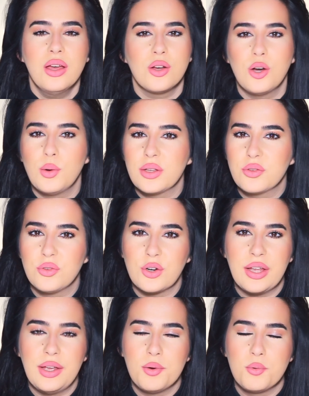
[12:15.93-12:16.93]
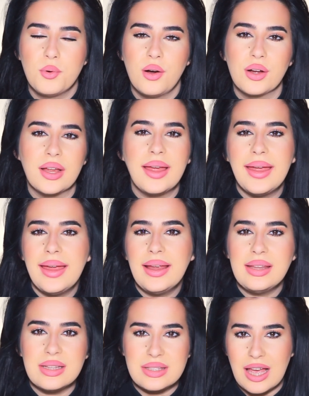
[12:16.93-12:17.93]
going for a walk,
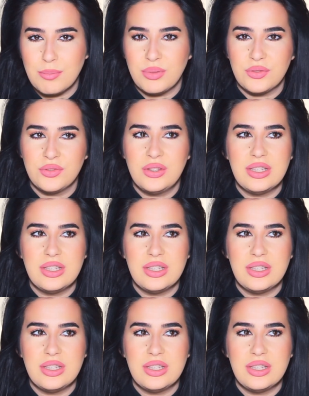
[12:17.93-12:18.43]
any type of